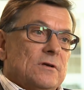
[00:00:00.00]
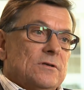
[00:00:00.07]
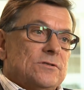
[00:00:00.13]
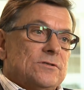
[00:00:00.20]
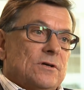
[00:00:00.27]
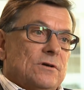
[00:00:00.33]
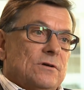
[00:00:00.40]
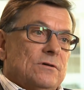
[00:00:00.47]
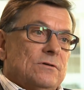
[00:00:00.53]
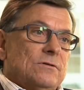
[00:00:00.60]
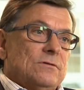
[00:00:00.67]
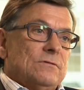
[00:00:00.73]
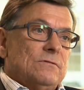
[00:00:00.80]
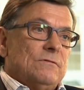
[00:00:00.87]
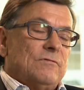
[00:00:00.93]

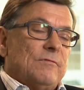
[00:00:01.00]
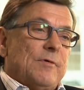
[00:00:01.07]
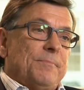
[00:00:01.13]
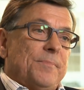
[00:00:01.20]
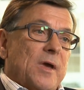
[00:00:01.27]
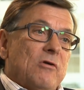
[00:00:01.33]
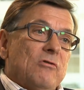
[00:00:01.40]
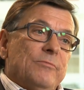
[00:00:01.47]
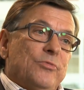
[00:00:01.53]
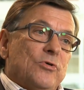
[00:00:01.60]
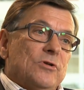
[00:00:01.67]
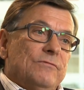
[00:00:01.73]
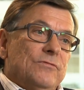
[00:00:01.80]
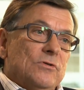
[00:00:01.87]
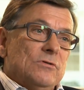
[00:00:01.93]
So from a parent
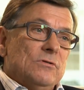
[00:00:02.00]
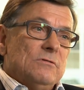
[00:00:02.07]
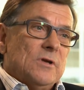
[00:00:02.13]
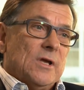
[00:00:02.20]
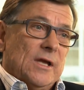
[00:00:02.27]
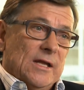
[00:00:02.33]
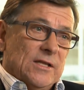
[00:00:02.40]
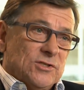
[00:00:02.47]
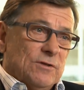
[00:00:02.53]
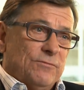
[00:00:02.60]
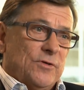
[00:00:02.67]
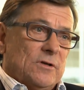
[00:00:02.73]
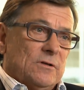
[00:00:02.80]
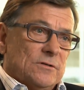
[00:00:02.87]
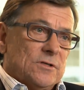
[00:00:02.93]
point of view, it's
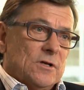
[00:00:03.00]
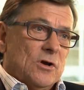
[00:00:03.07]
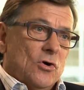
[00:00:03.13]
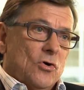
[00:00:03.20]
difficult.